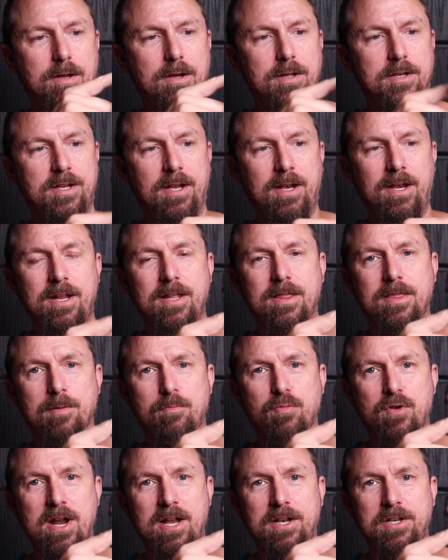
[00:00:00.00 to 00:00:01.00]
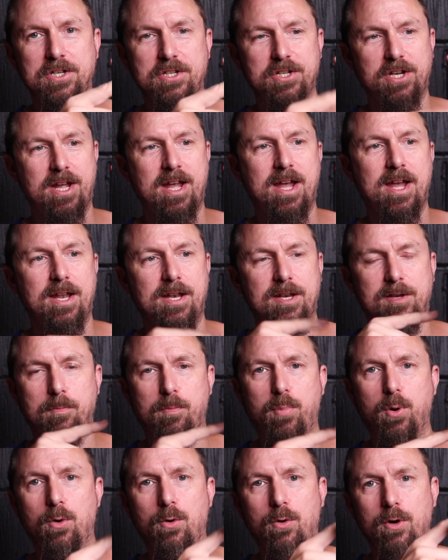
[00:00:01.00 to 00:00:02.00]
underneath the branch and
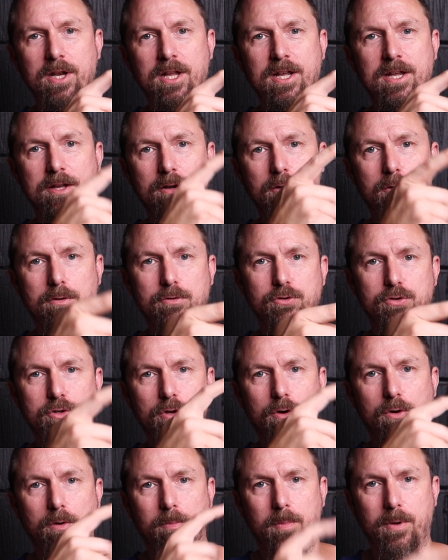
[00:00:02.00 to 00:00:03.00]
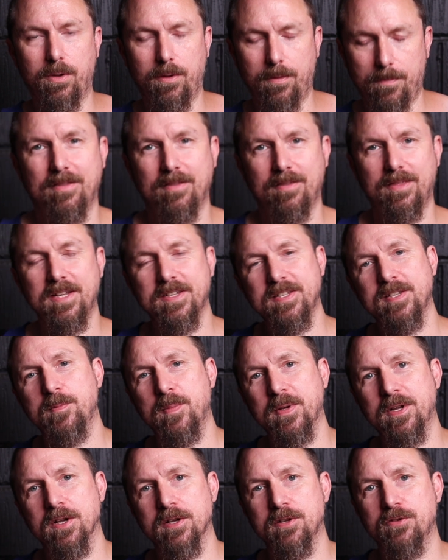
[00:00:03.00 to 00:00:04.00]
poorly on top. This is
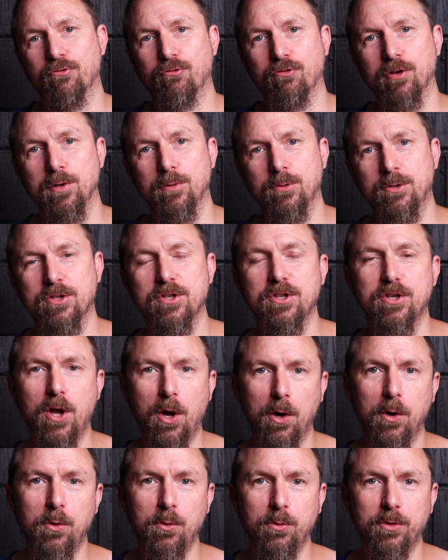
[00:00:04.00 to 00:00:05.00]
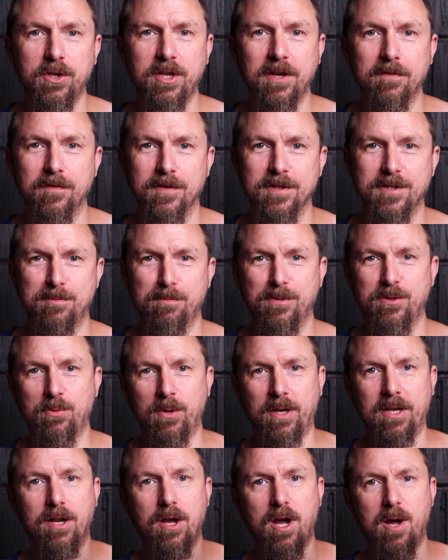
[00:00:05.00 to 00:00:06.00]
because roots know the difference
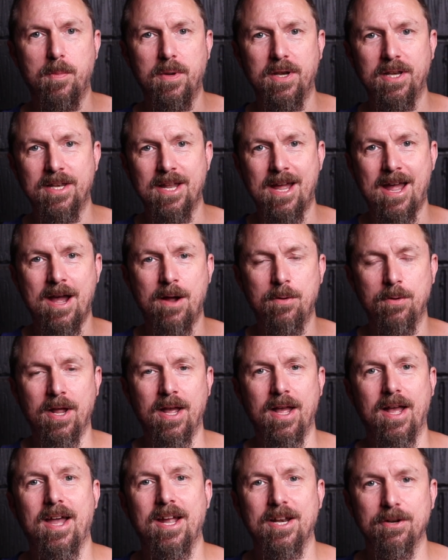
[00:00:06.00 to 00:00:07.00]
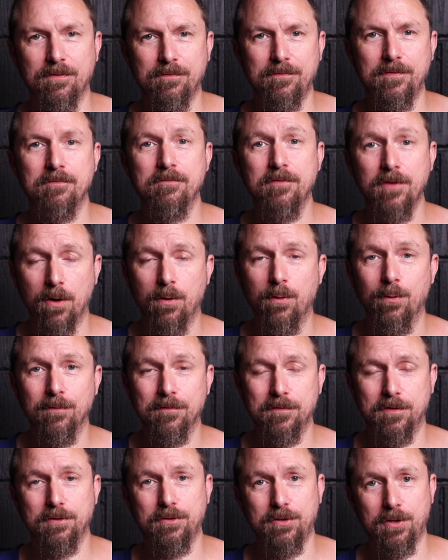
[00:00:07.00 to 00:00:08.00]
between up and down and have
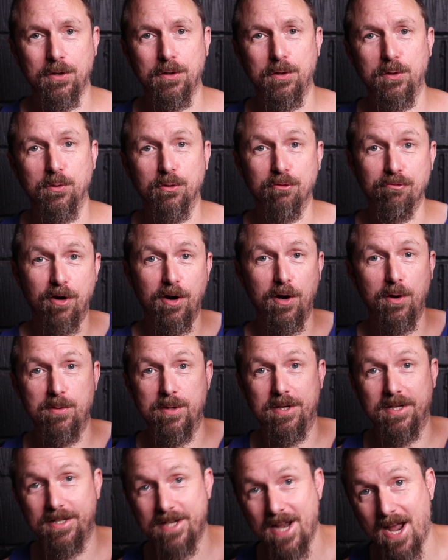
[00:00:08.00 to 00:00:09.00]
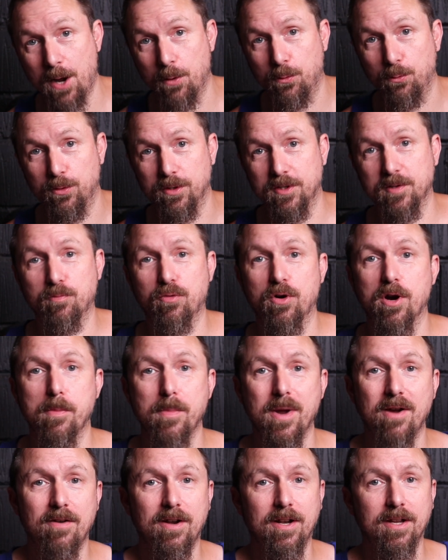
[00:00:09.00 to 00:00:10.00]
evolved to grow downwards
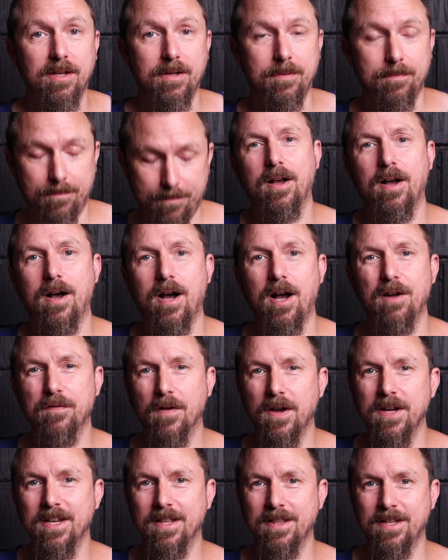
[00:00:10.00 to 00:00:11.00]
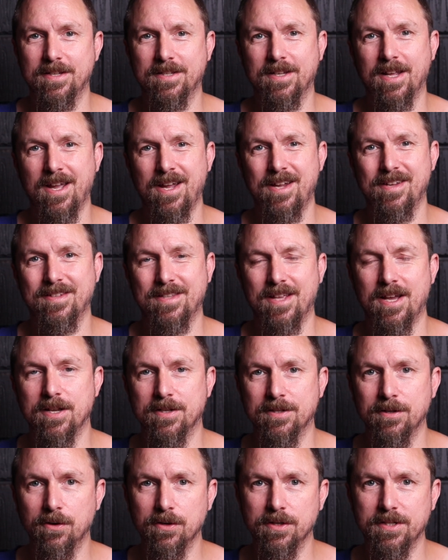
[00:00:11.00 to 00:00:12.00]
primarily. I find in this case that
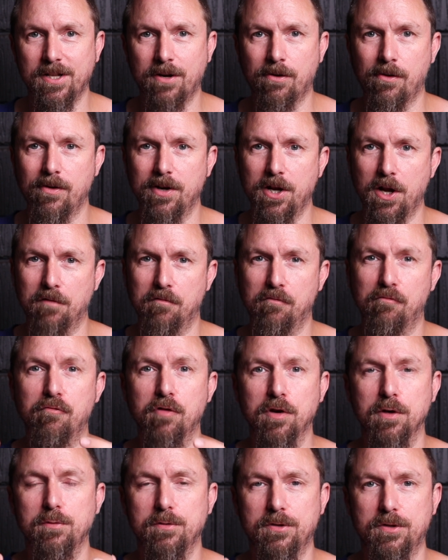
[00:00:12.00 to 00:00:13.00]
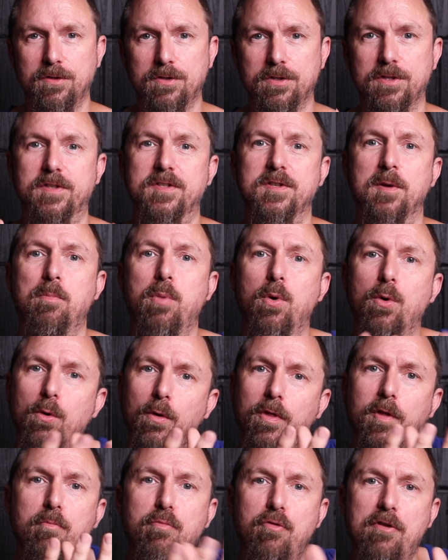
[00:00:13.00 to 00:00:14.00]
as long as there are enough roots to
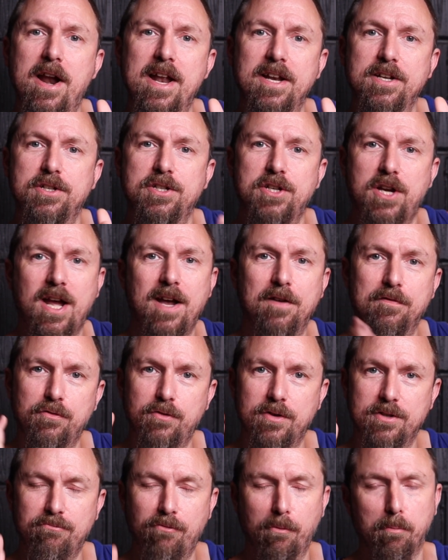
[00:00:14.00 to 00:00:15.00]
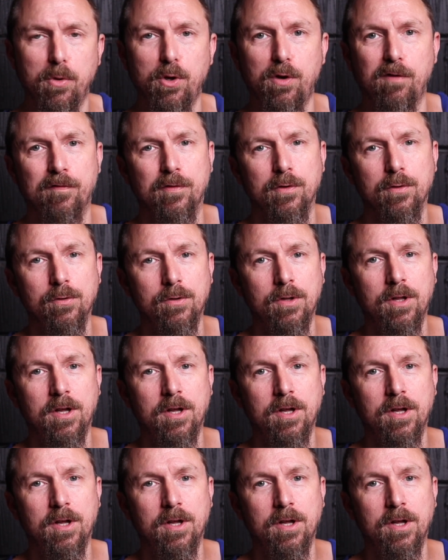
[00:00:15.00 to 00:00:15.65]
support the branch after its removal,